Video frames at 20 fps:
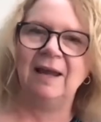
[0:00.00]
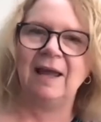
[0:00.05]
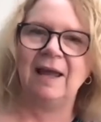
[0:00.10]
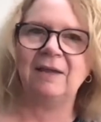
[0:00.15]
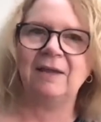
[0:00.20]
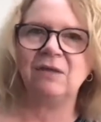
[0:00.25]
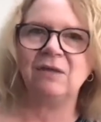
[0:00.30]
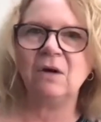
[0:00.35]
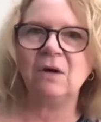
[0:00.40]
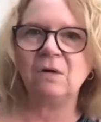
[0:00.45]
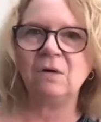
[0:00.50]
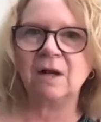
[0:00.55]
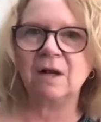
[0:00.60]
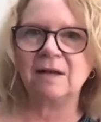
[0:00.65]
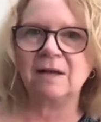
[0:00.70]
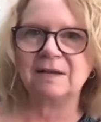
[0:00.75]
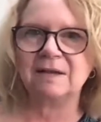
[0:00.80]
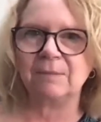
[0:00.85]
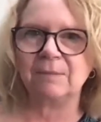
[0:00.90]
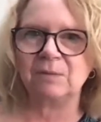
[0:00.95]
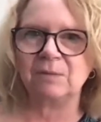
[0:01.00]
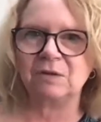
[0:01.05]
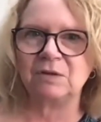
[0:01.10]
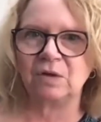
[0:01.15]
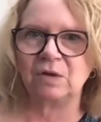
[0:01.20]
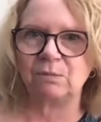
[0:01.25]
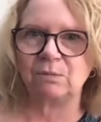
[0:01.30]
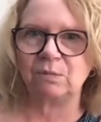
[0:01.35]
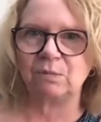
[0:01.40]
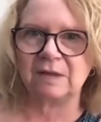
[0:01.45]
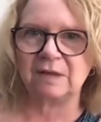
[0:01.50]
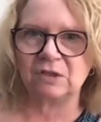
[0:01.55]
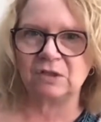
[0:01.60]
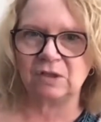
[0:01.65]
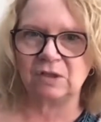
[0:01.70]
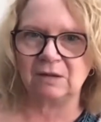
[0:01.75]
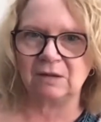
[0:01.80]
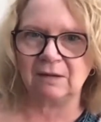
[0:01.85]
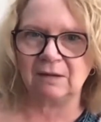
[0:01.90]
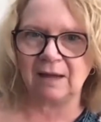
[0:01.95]
And the whole concept between
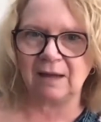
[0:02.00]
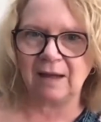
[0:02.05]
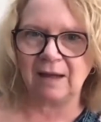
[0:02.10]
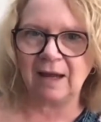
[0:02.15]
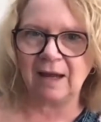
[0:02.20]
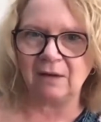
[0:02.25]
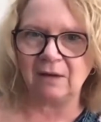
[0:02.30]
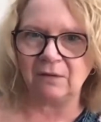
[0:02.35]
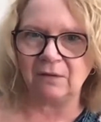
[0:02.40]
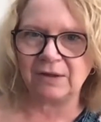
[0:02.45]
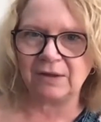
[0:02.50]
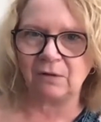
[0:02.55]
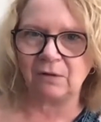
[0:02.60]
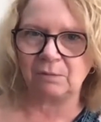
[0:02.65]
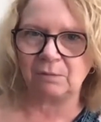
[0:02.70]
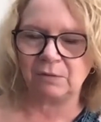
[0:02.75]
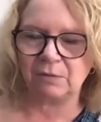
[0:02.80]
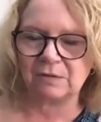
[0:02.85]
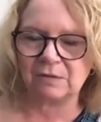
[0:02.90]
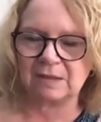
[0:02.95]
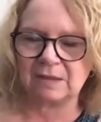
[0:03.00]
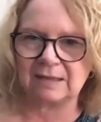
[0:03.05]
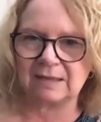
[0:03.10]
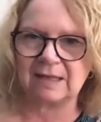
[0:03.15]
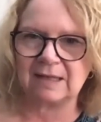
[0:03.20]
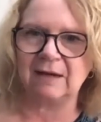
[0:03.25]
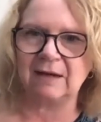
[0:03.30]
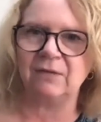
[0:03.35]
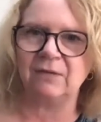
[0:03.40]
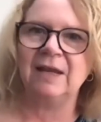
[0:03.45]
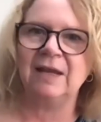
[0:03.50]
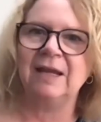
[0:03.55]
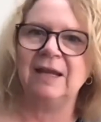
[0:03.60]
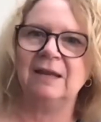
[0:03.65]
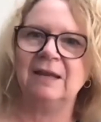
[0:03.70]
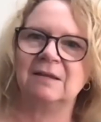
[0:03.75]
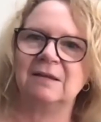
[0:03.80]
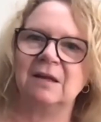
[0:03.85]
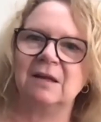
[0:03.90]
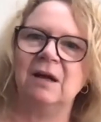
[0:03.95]
precision health or personalized health
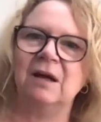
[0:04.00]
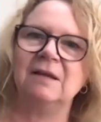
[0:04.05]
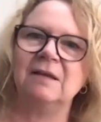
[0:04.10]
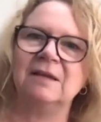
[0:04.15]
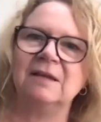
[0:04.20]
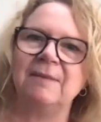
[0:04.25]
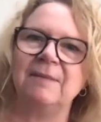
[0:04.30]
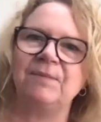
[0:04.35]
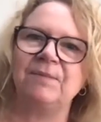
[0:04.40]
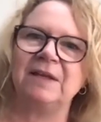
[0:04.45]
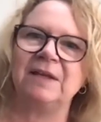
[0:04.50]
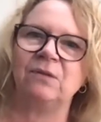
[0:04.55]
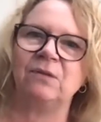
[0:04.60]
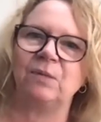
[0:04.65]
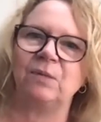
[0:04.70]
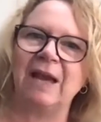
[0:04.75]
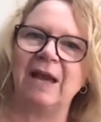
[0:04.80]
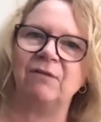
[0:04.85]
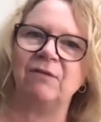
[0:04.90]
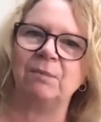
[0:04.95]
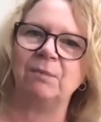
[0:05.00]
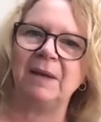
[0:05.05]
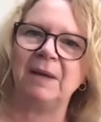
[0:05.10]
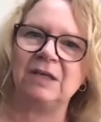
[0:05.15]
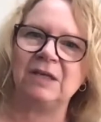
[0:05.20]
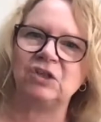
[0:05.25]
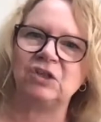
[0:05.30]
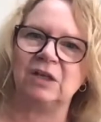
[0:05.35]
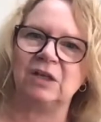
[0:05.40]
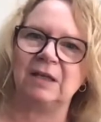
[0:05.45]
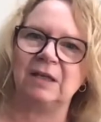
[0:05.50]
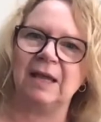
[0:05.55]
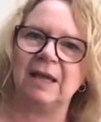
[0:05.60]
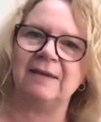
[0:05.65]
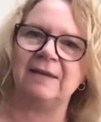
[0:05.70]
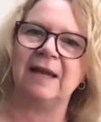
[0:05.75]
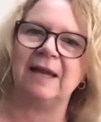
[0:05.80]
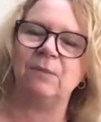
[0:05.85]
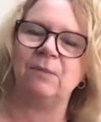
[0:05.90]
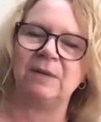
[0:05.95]
is the concept is we have a patient
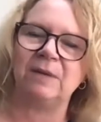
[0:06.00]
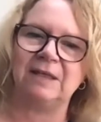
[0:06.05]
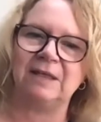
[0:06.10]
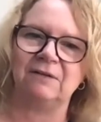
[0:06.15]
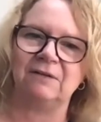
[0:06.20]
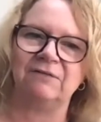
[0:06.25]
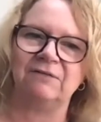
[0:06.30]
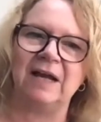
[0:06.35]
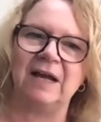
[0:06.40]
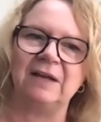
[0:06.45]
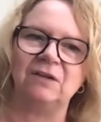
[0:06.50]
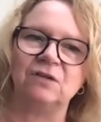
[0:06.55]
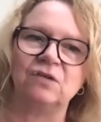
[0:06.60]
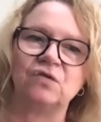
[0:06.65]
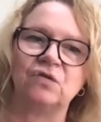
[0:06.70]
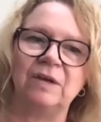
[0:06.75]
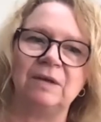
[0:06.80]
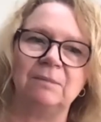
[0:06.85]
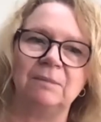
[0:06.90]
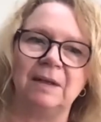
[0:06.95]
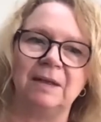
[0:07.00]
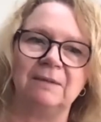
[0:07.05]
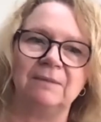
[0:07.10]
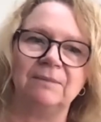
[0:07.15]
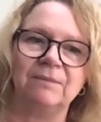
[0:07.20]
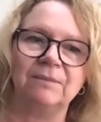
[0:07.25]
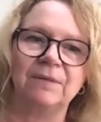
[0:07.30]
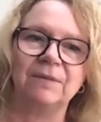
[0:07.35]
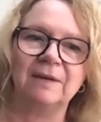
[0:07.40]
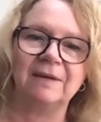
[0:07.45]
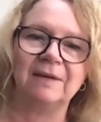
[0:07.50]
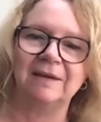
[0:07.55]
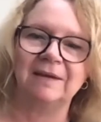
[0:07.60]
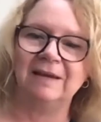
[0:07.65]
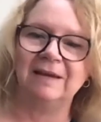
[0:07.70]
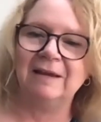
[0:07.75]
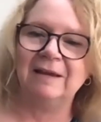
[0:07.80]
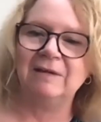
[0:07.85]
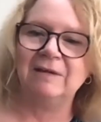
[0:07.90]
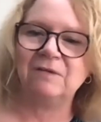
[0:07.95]
and now we need to find the treatment.
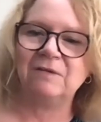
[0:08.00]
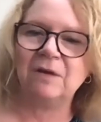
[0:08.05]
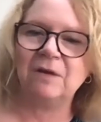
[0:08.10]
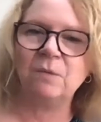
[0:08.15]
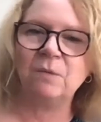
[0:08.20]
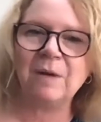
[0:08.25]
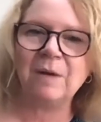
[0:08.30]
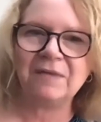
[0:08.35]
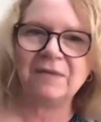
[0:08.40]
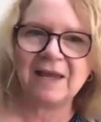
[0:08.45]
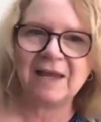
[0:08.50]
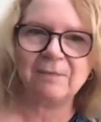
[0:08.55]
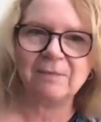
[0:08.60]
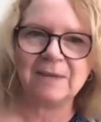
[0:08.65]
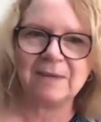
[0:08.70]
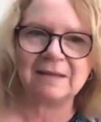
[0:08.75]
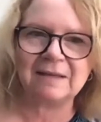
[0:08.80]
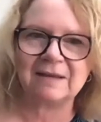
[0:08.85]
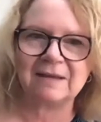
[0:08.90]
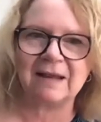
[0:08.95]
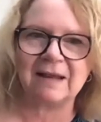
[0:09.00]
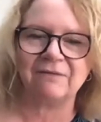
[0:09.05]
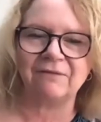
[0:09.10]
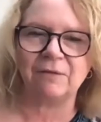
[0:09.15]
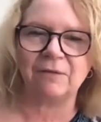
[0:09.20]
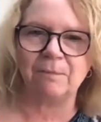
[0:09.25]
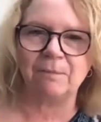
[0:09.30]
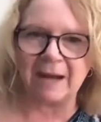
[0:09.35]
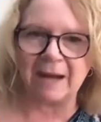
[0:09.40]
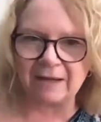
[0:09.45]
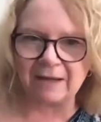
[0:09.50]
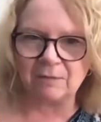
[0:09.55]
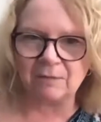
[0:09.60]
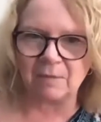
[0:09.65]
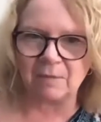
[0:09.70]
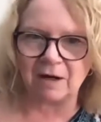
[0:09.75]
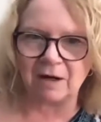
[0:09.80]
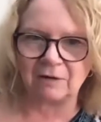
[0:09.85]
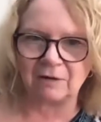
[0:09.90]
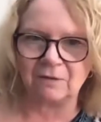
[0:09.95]
So what that means for
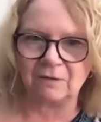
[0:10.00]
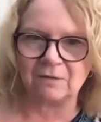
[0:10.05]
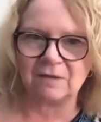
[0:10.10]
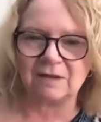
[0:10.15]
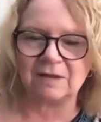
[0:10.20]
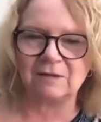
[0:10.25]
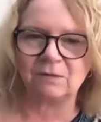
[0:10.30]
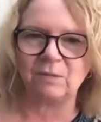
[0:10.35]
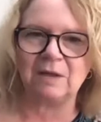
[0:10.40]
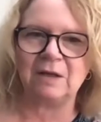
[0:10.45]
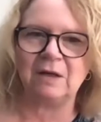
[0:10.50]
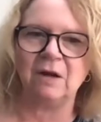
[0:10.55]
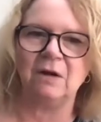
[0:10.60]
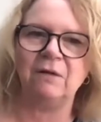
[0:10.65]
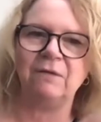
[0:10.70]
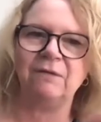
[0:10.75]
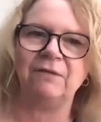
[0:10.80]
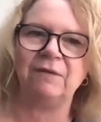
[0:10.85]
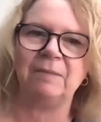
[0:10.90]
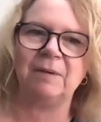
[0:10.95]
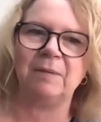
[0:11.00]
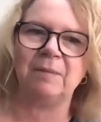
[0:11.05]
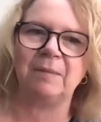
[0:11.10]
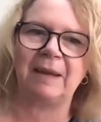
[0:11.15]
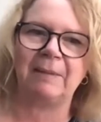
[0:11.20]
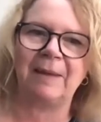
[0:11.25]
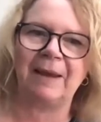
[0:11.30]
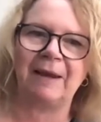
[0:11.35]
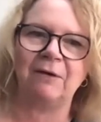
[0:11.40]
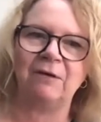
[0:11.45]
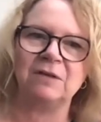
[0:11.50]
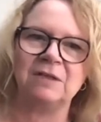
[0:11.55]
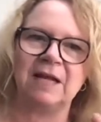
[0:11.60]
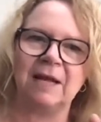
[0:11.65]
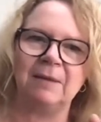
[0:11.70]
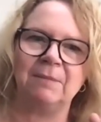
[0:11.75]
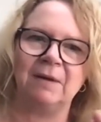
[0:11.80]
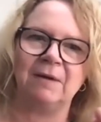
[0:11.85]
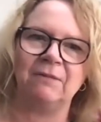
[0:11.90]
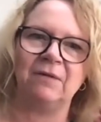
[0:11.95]
biomarkers is we go from a
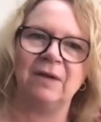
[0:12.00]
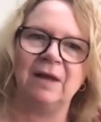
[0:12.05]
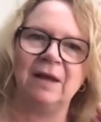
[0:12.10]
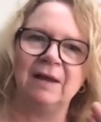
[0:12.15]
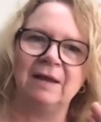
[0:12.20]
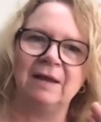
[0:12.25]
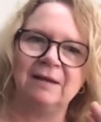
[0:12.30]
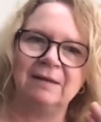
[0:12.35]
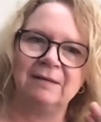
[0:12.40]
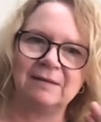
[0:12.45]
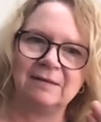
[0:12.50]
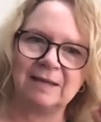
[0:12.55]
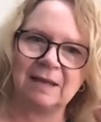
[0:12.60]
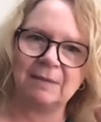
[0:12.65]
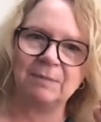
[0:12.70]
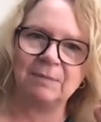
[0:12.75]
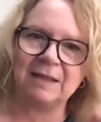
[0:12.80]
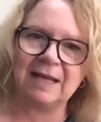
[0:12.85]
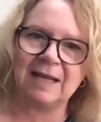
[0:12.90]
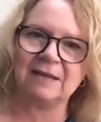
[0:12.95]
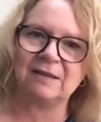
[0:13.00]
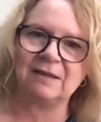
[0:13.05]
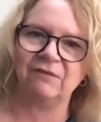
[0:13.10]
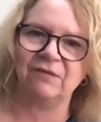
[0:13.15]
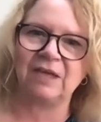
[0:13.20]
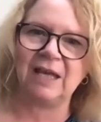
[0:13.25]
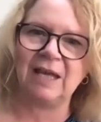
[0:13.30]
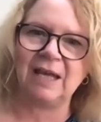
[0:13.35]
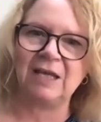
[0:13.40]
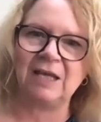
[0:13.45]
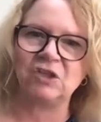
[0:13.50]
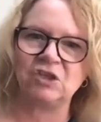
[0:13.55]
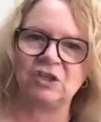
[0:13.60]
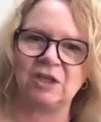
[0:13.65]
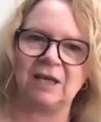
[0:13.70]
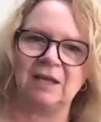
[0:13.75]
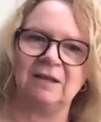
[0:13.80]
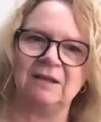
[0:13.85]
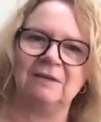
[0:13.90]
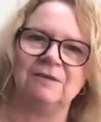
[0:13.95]
paradigm of
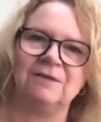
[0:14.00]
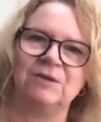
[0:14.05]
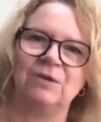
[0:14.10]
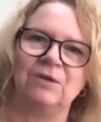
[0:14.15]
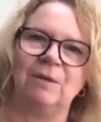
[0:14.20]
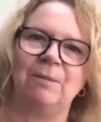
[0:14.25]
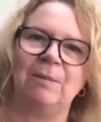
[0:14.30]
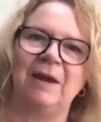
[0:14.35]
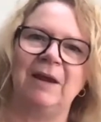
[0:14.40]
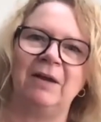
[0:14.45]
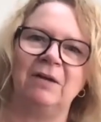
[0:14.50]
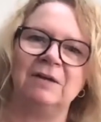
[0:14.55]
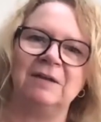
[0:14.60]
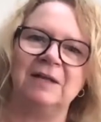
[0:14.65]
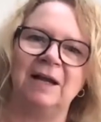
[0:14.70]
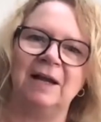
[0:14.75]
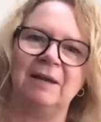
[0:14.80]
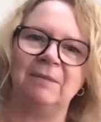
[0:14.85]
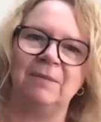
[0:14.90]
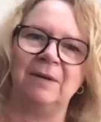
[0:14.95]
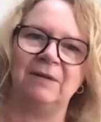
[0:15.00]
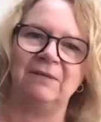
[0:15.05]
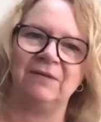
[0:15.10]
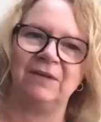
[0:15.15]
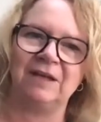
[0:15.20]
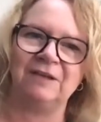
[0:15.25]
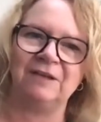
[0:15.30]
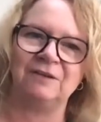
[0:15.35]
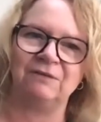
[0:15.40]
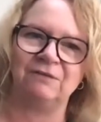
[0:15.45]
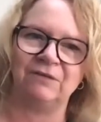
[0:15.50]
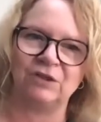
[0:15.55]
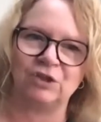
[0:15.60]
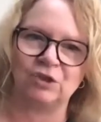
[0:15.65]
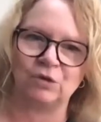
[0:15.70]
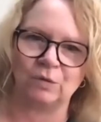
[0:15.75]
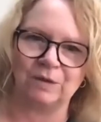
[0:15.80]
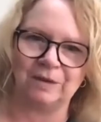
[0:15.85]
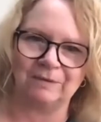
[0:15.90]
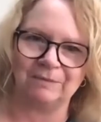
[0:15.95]
subclassification to a paradigm of
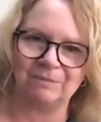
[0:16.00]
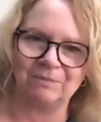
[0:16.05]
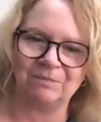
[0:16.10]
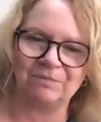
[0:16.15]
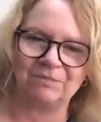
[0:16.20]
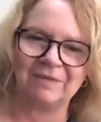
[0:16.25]
individual.